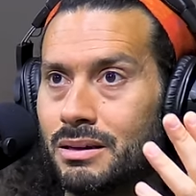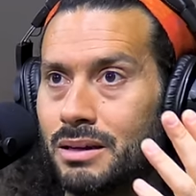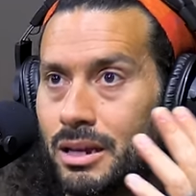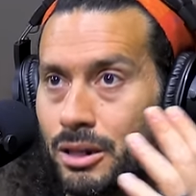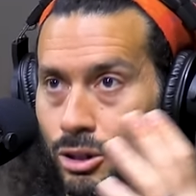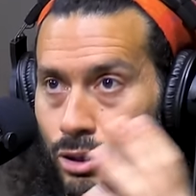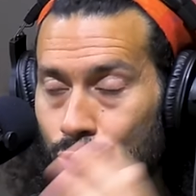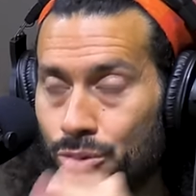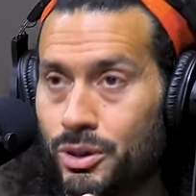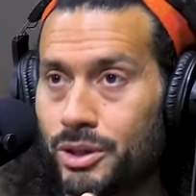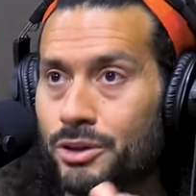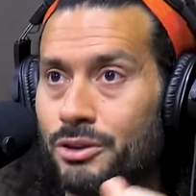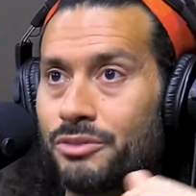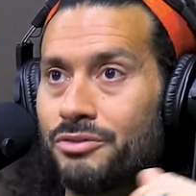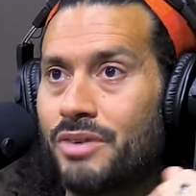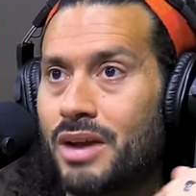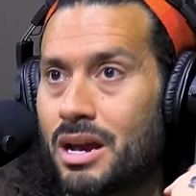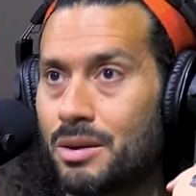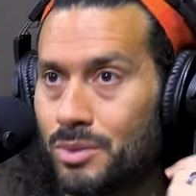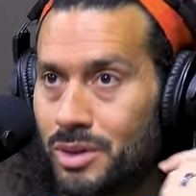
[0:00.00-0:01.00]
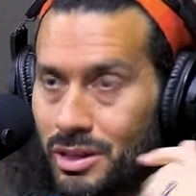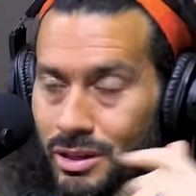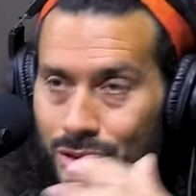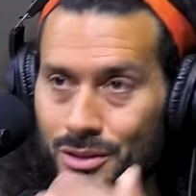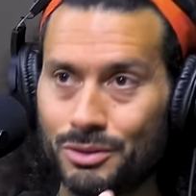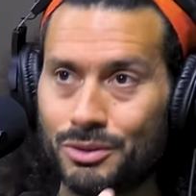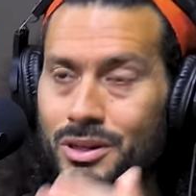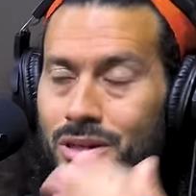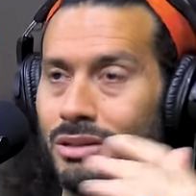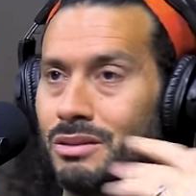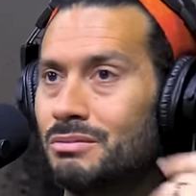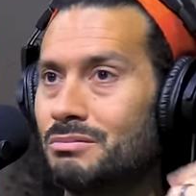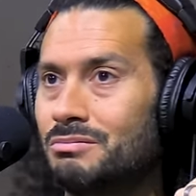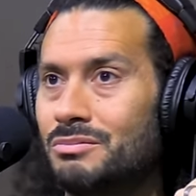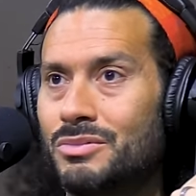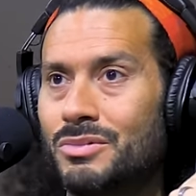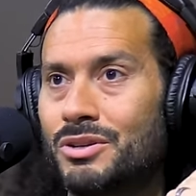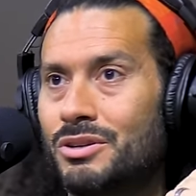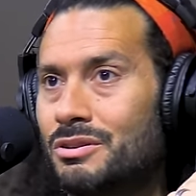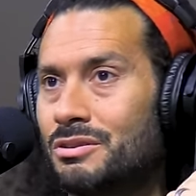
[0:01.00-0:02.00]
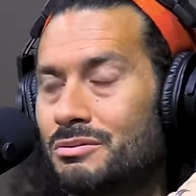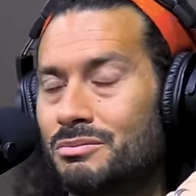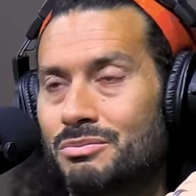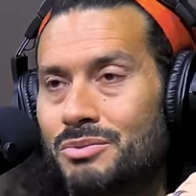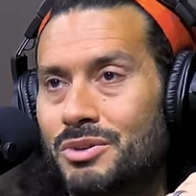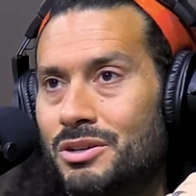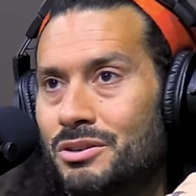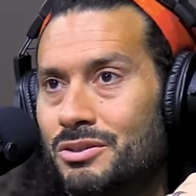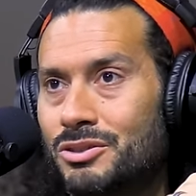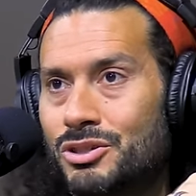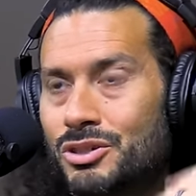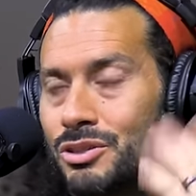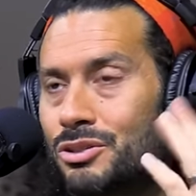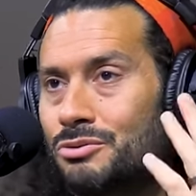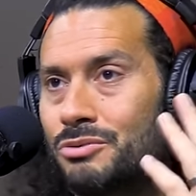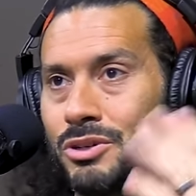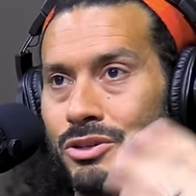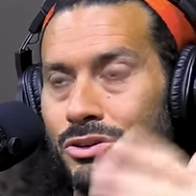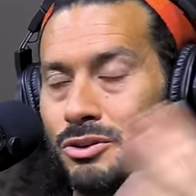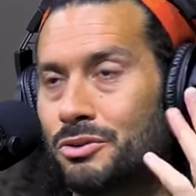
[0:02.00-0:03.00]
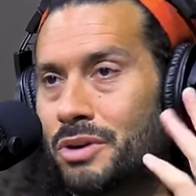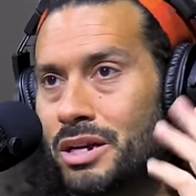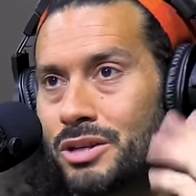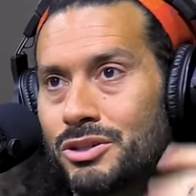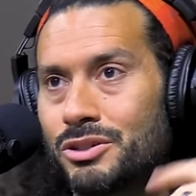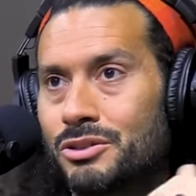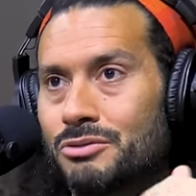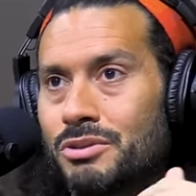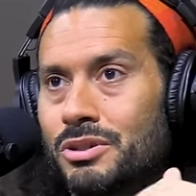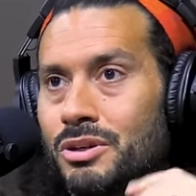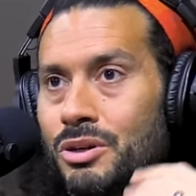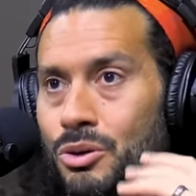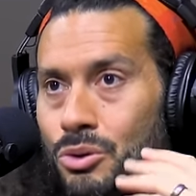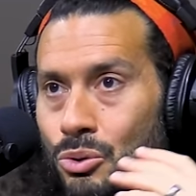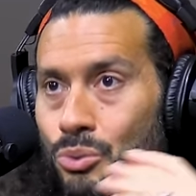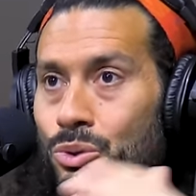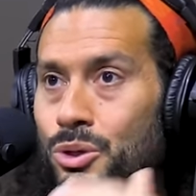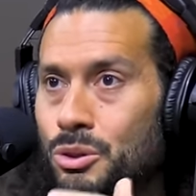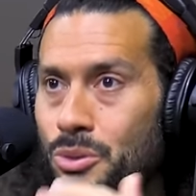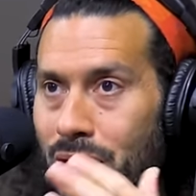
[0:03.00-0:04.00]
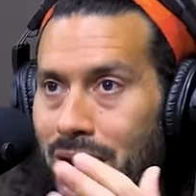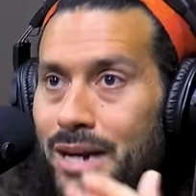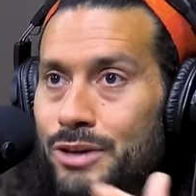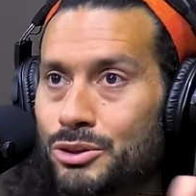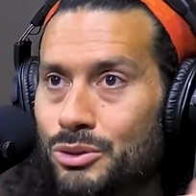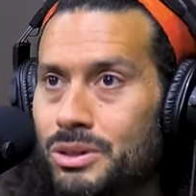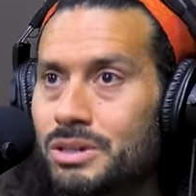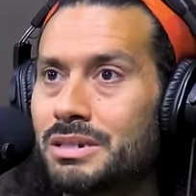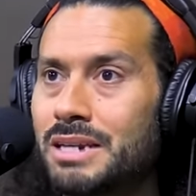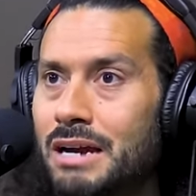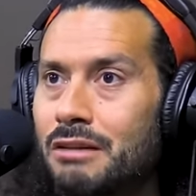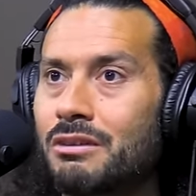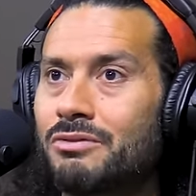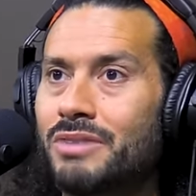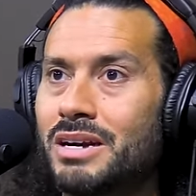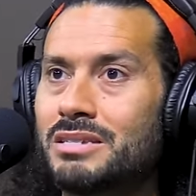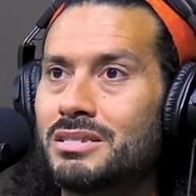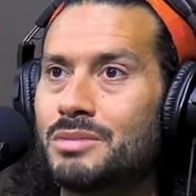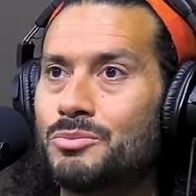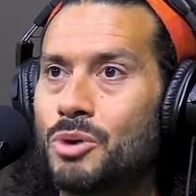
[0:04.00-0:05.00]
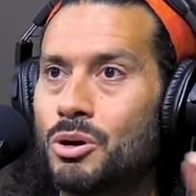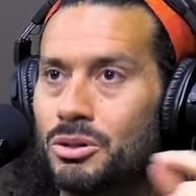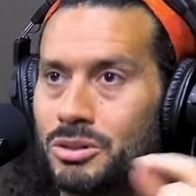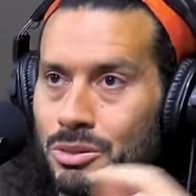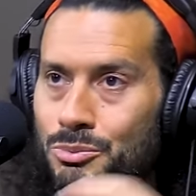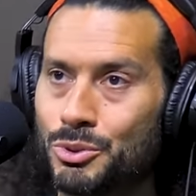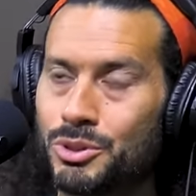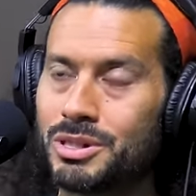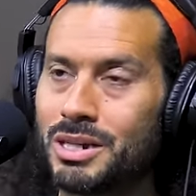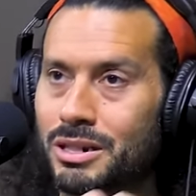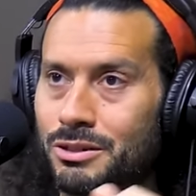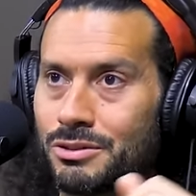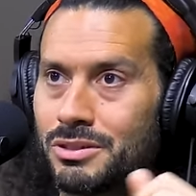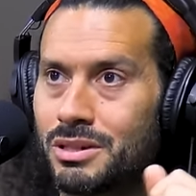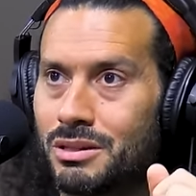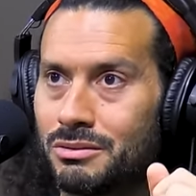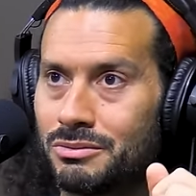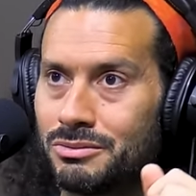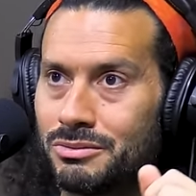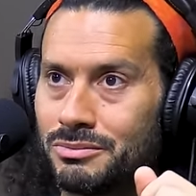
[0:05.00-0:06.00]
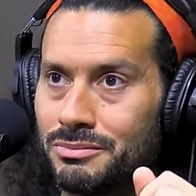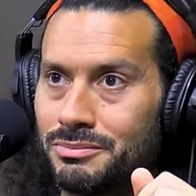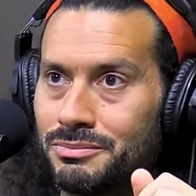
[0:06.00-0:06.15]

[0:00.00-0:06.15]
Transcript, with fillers: including your family, including your your children, your grandchildren, would you actually sacrifice them all to protect yourself?